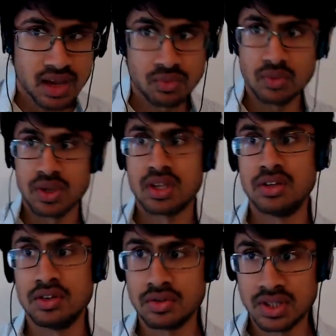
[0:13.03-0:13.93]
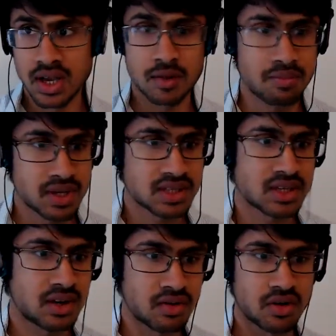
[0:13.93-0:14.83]
and what we can do to help
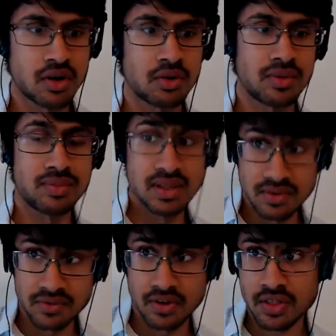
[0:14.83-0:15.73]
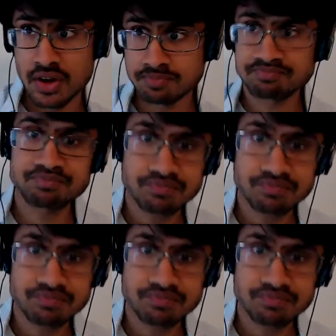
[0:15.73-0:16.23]
Bisq grow even further,